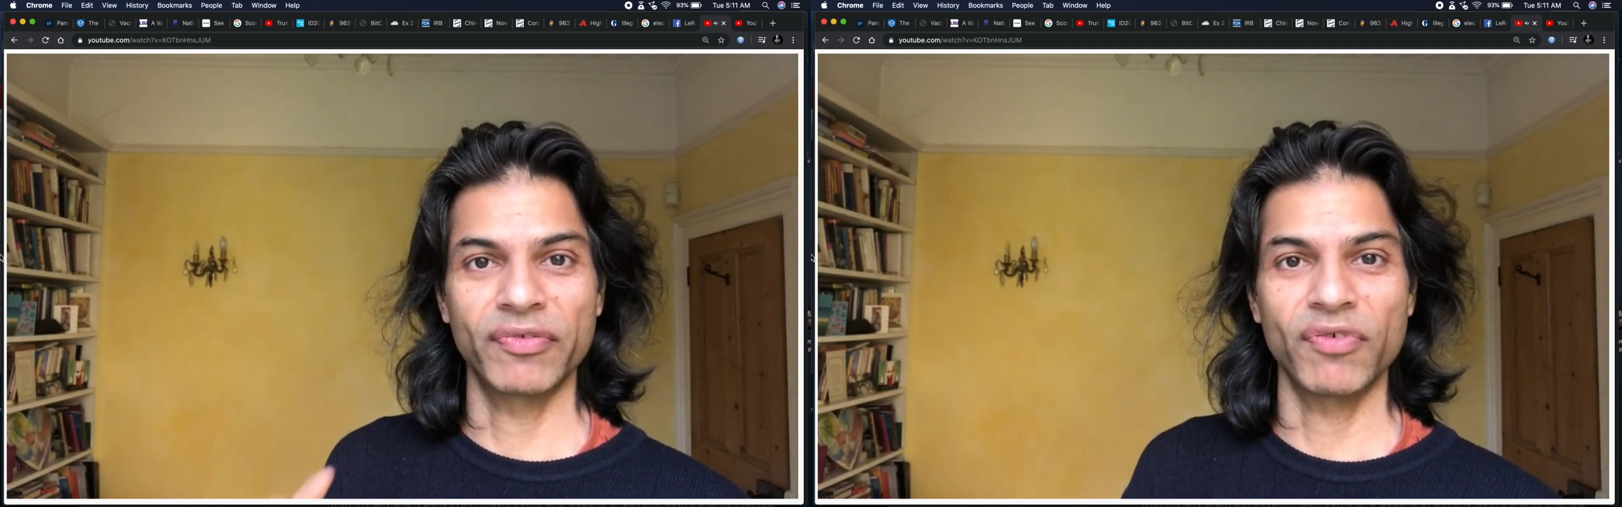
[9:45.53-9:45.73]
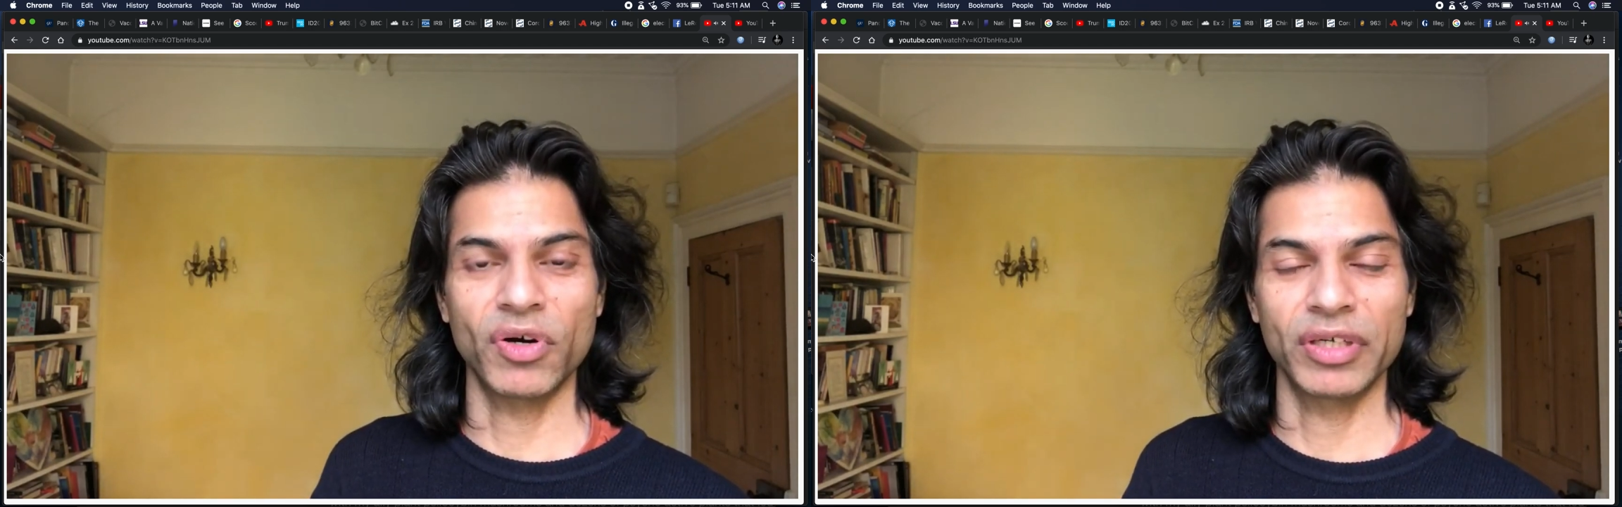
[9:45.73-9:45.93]
the
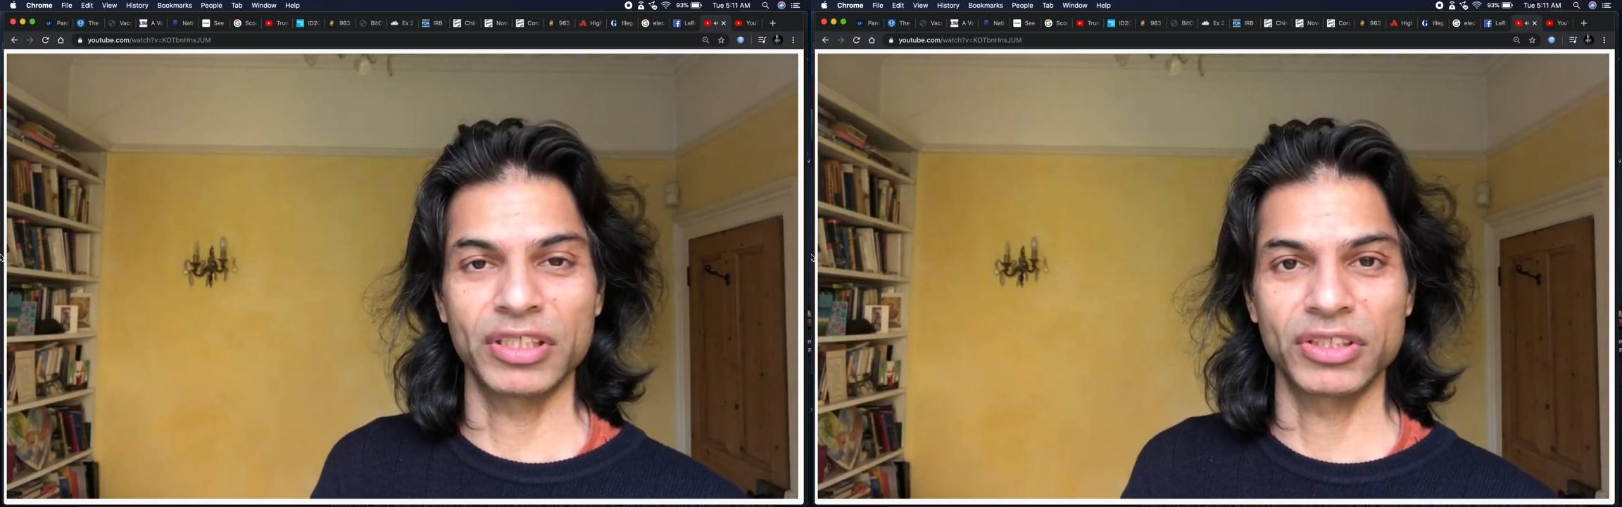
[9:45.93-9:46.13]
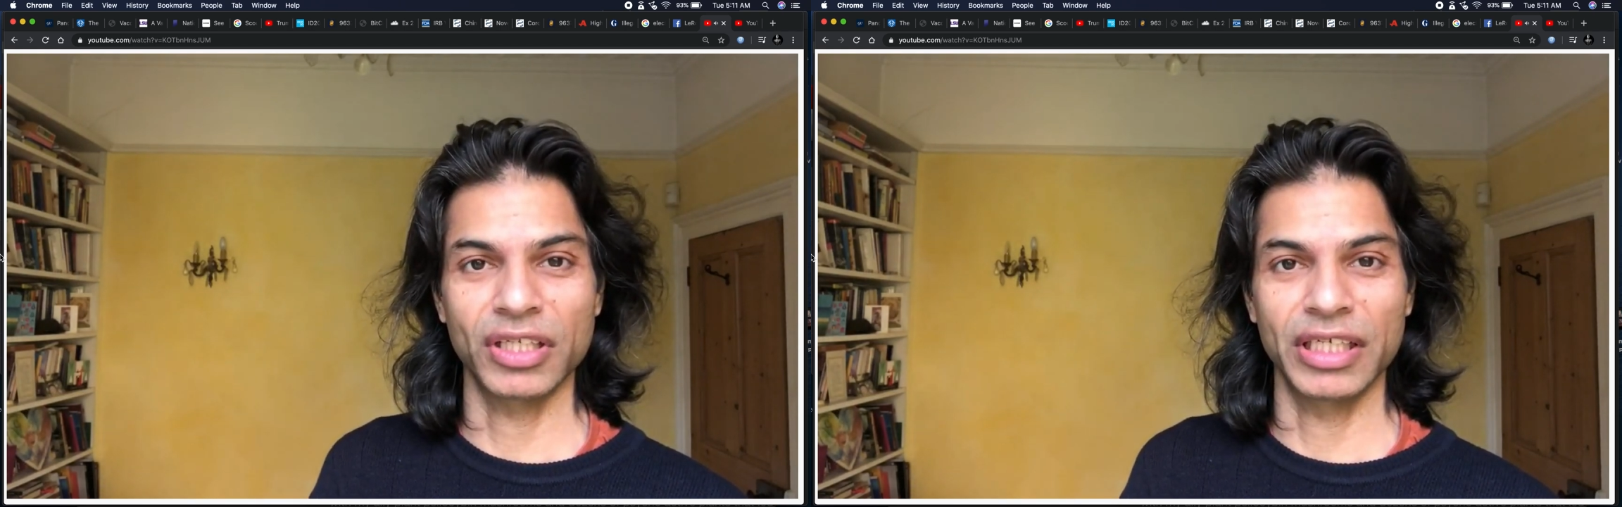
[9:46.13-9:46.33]
foreign
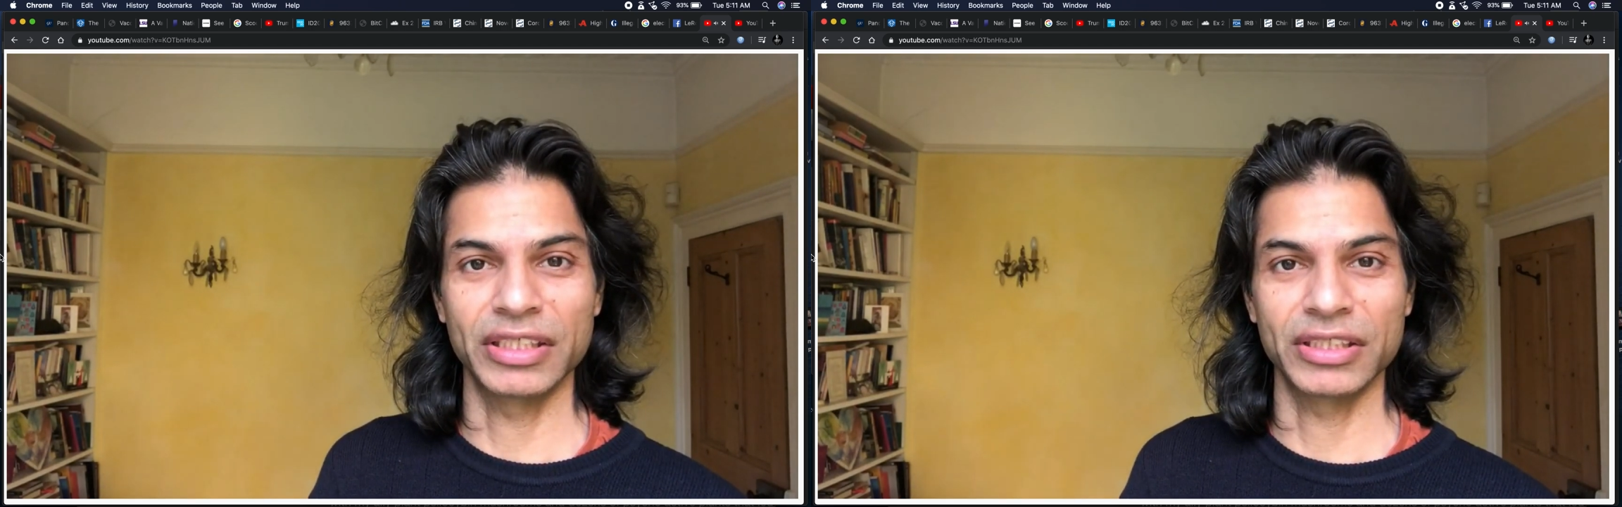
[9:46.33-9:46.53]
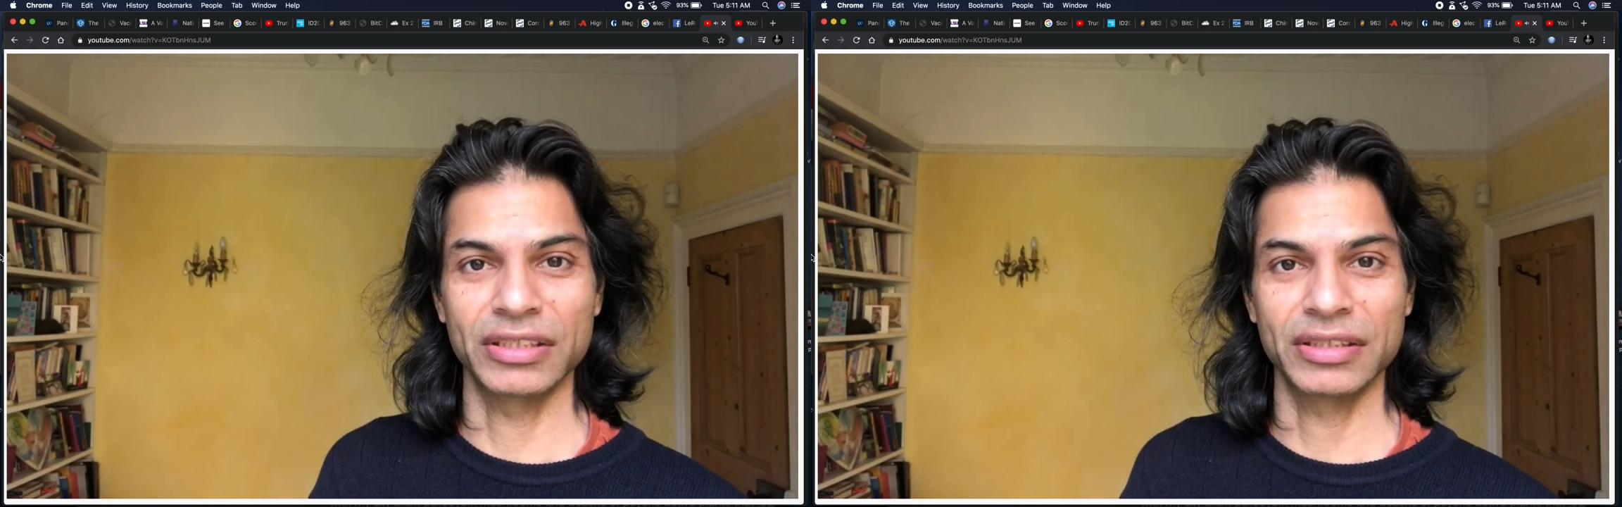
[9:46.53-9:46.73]

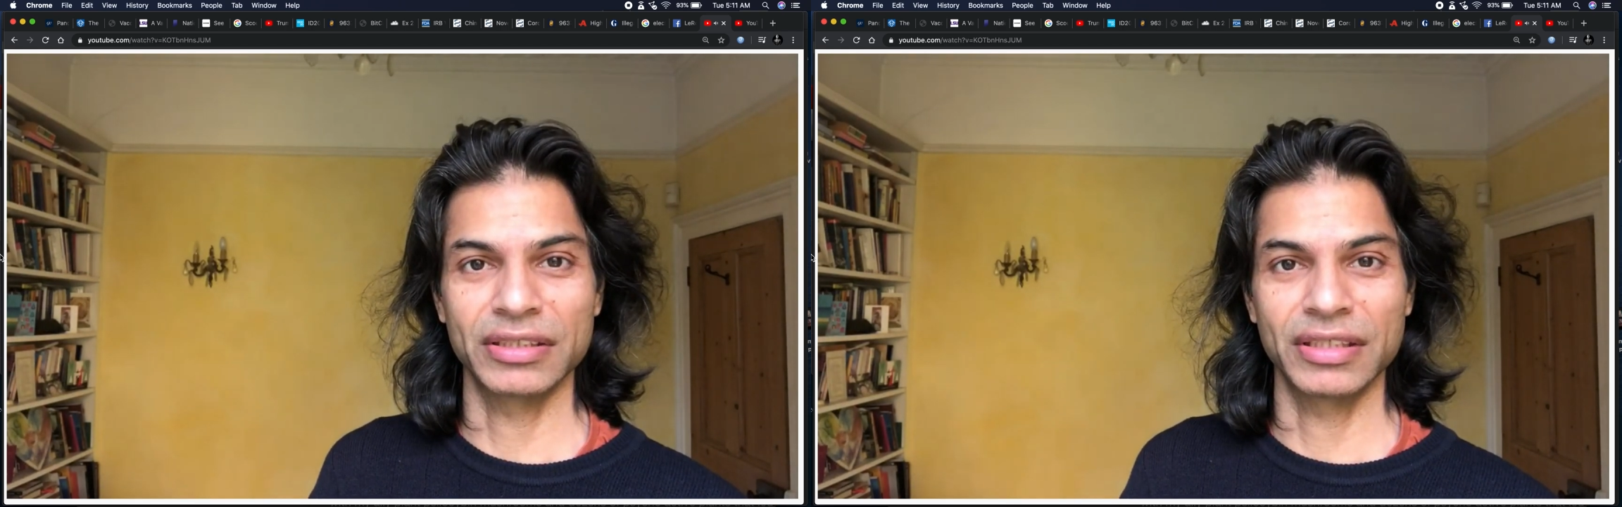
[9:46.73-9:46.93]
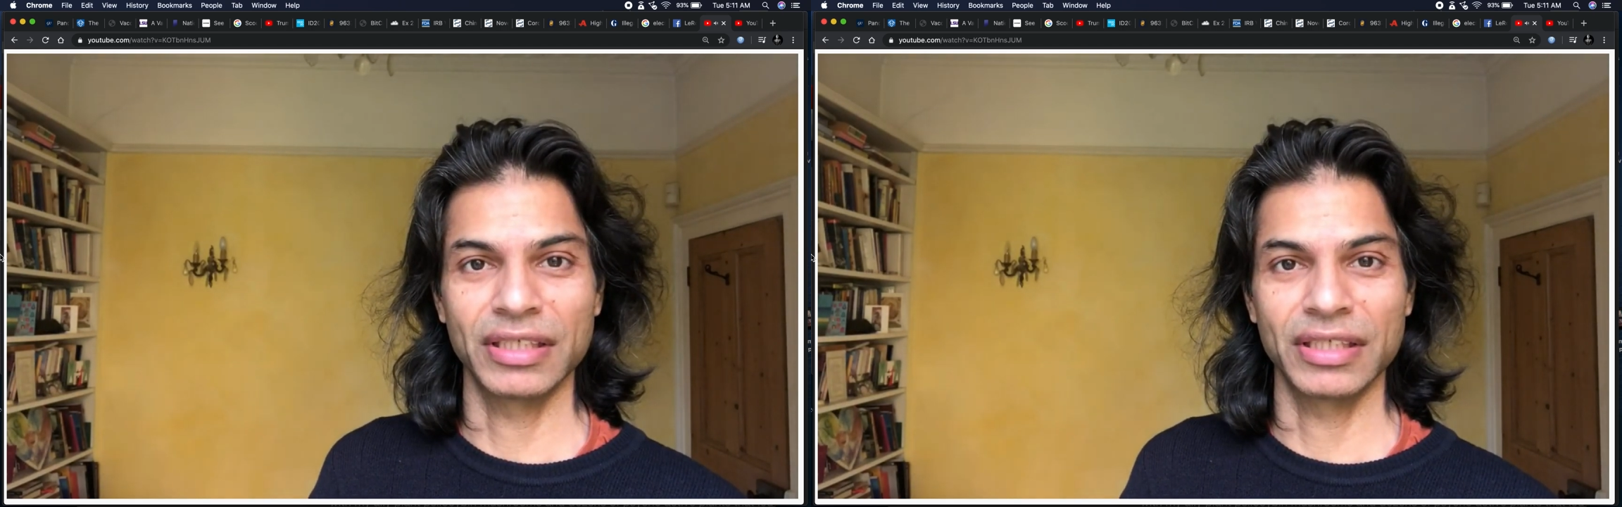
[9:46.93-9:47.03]
installation.